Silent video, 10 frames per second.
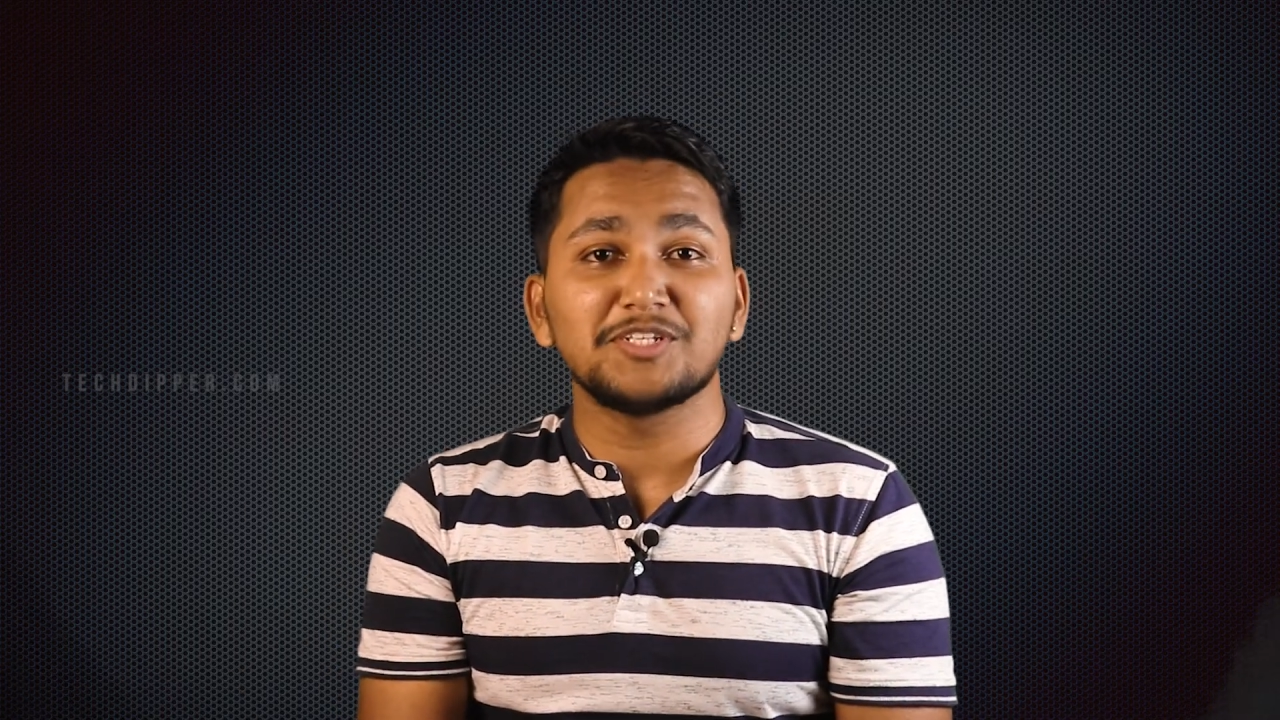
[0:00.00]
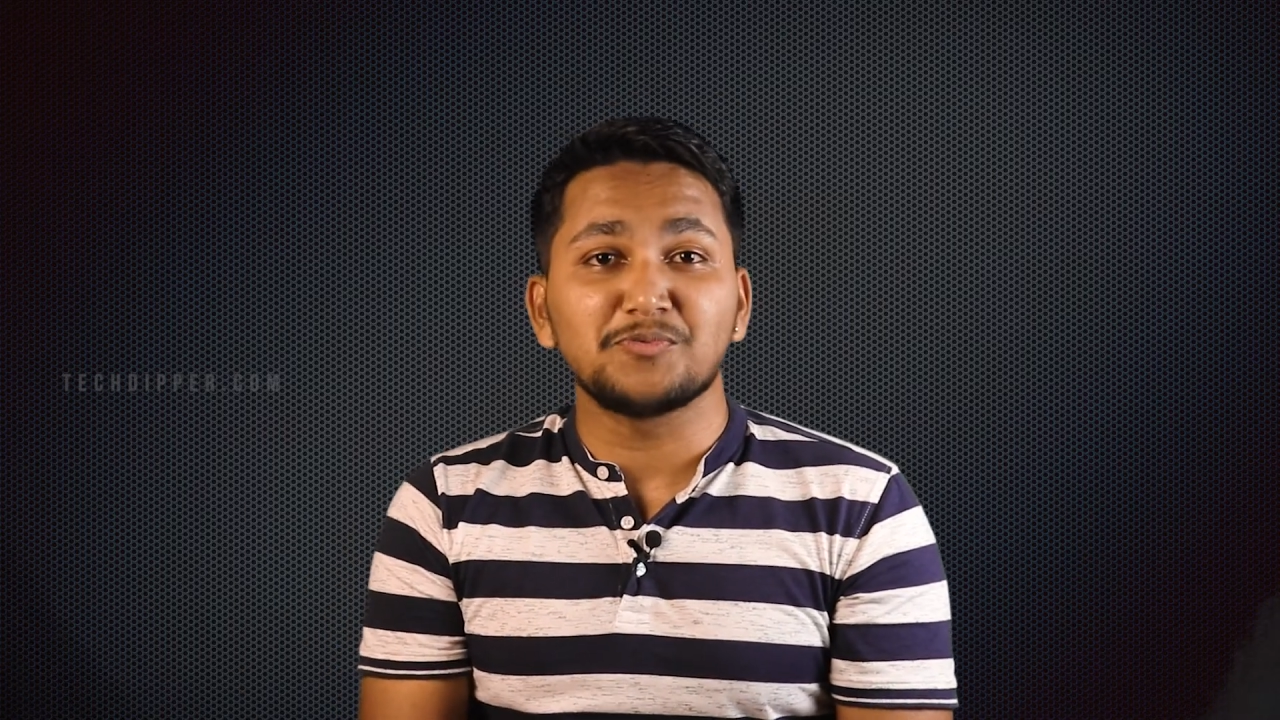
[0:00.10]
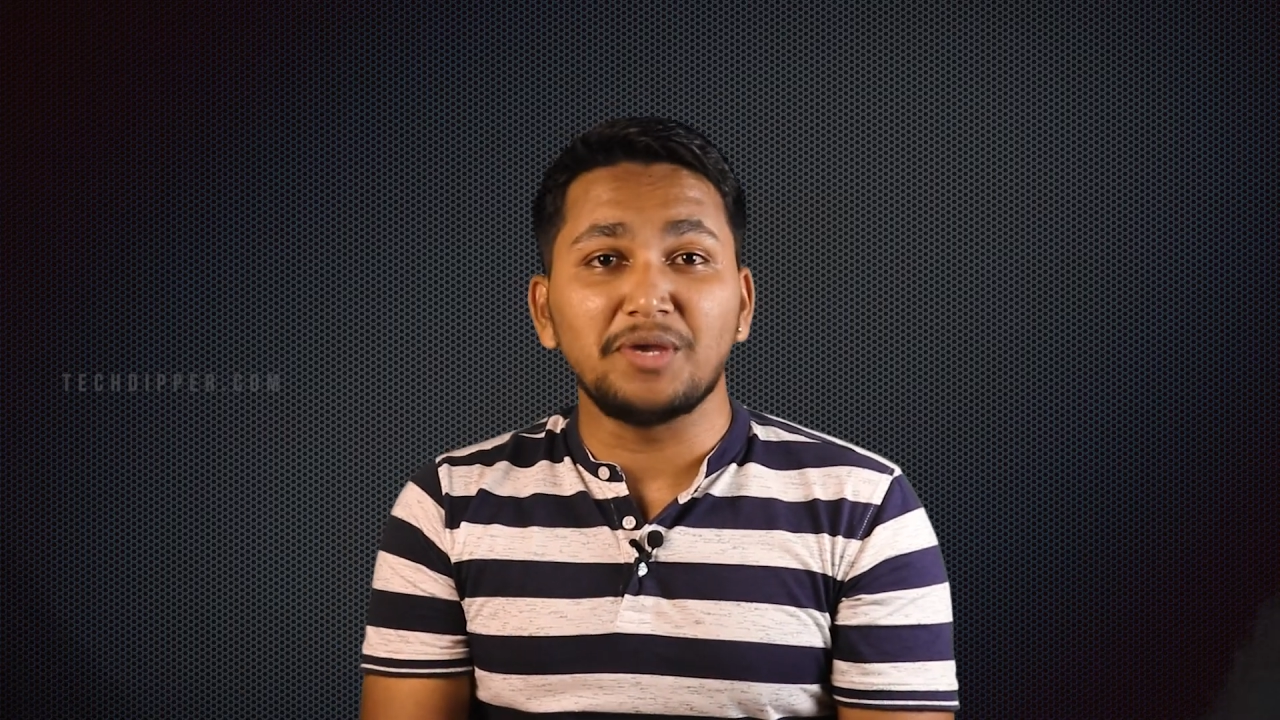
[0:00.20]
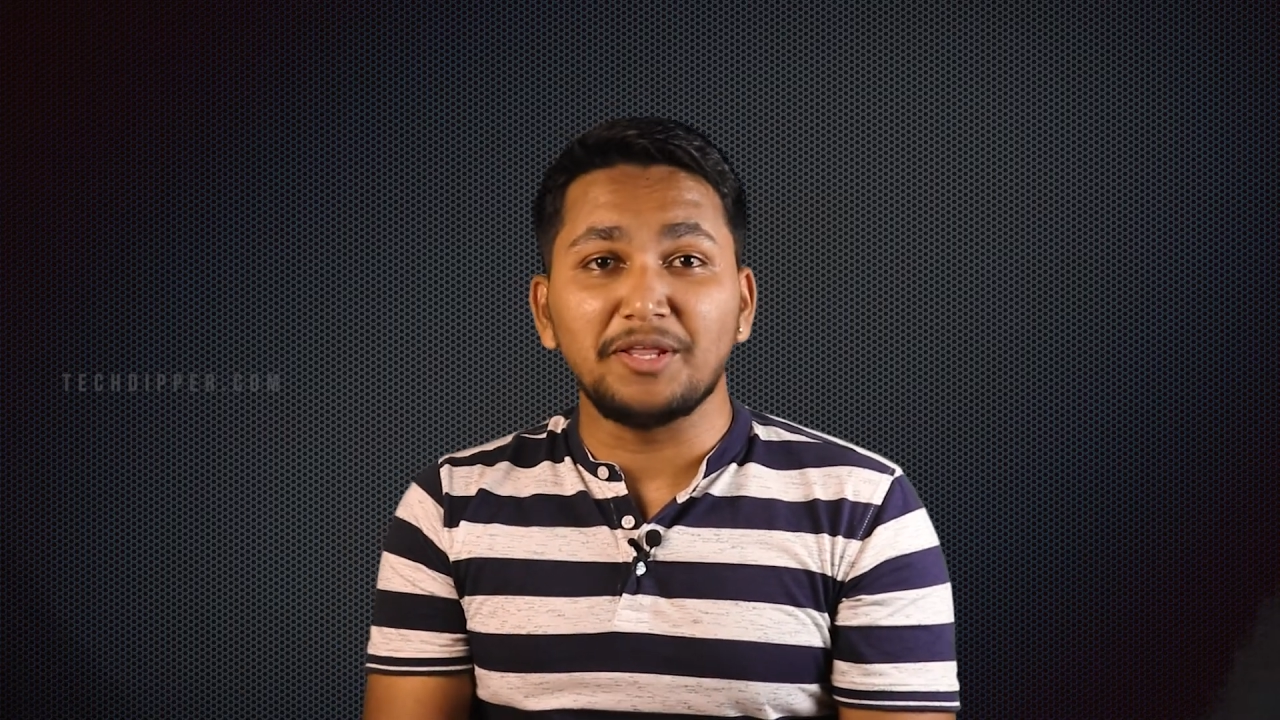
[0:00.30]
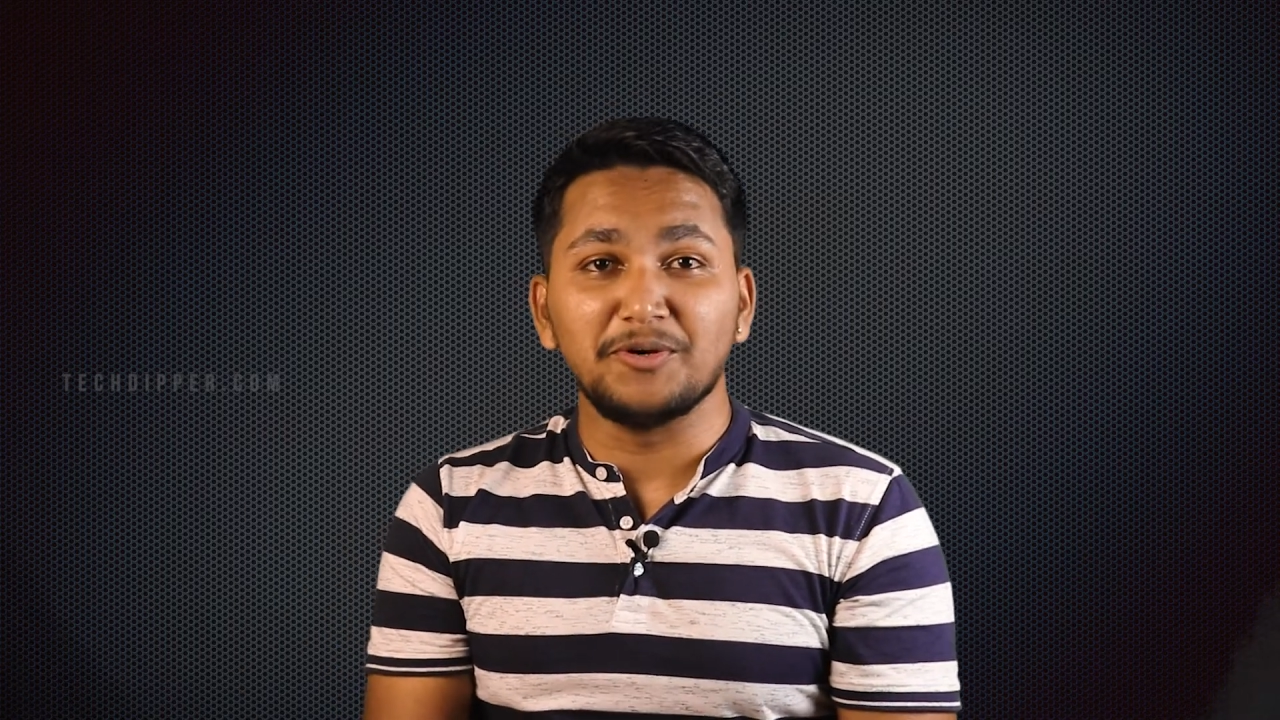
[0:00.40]

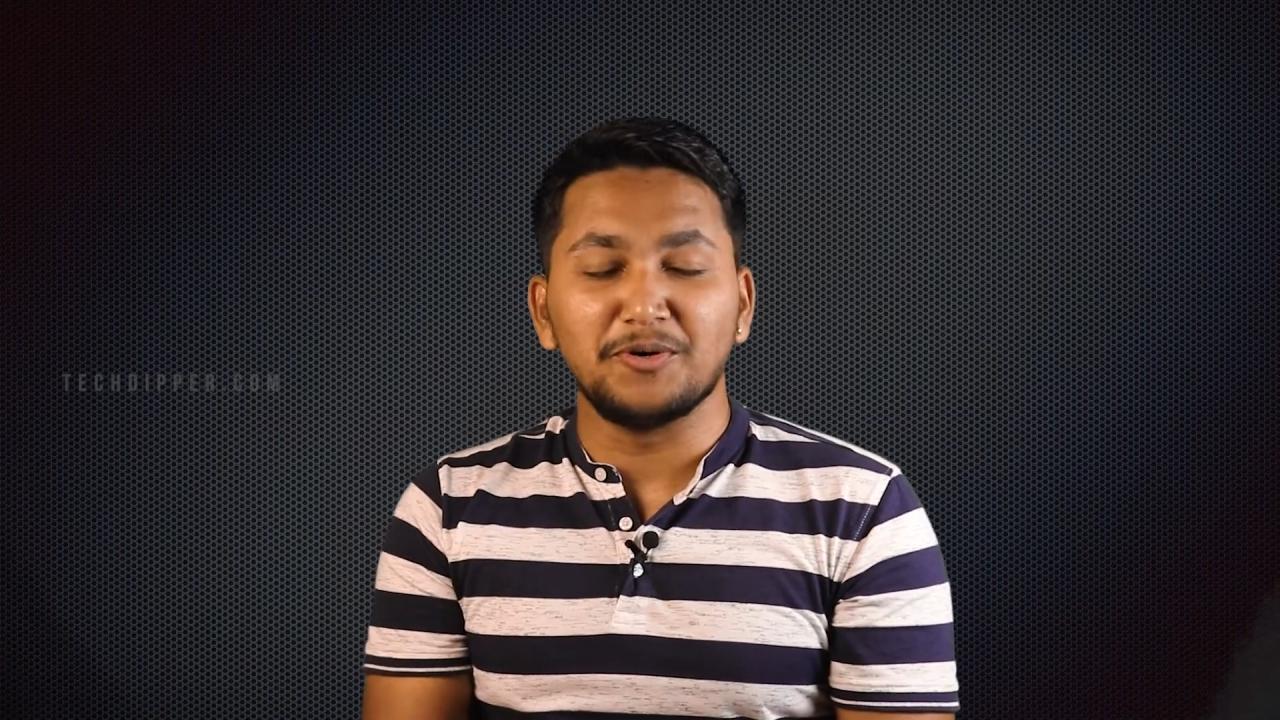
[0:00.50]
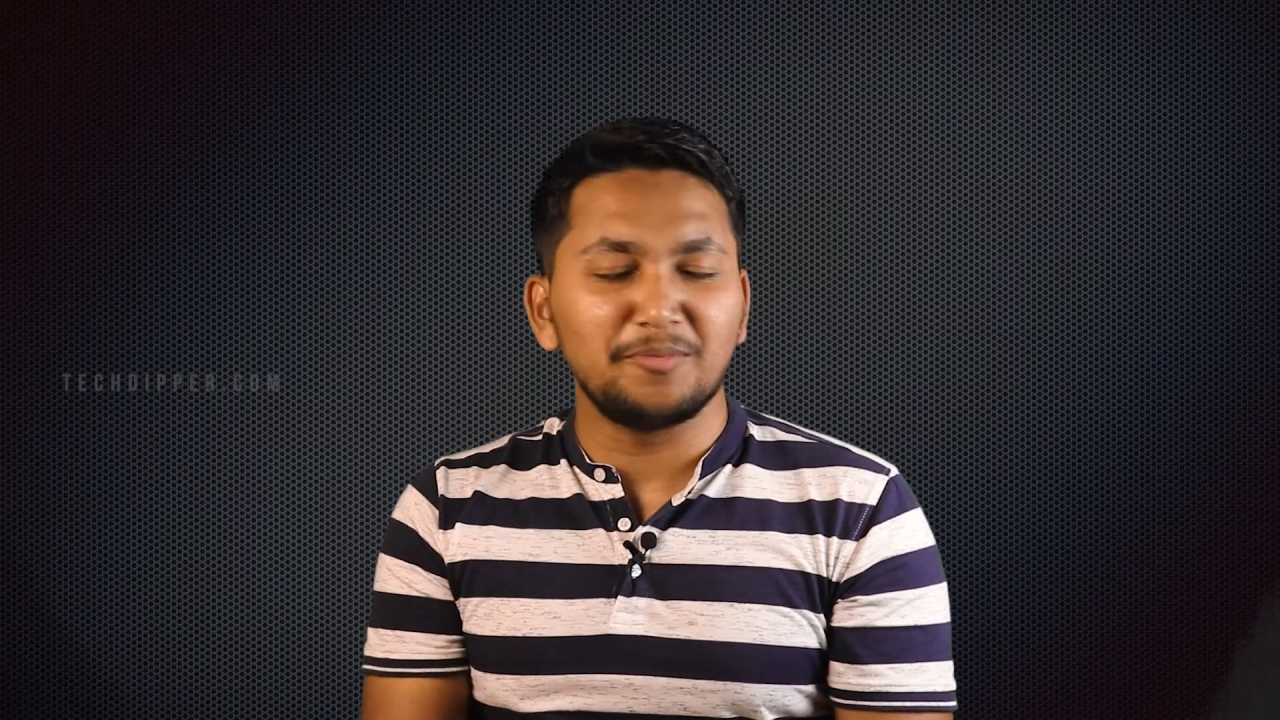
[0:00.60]
this video.